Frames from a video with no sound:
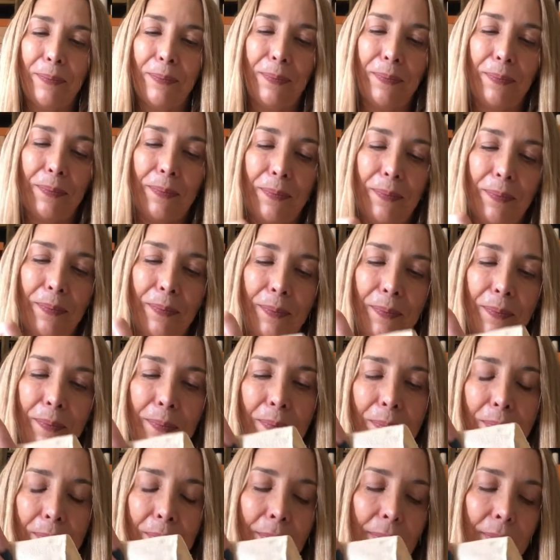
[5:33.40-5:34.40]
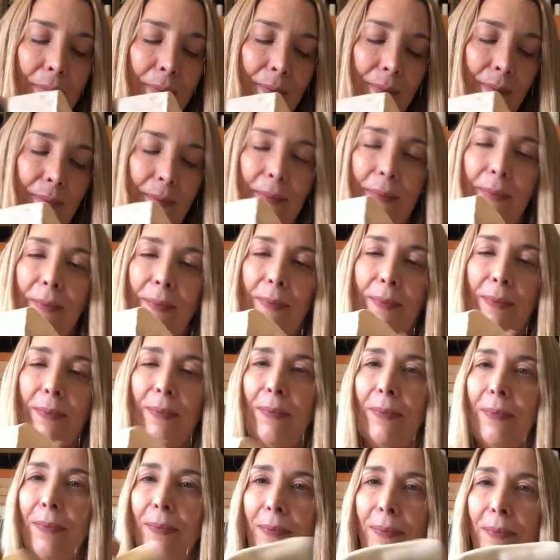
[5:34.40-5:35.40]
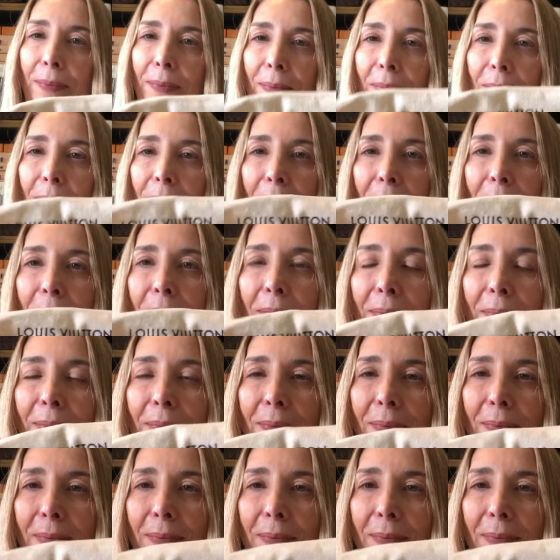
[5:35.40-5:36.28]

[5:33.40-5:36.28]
[no speech]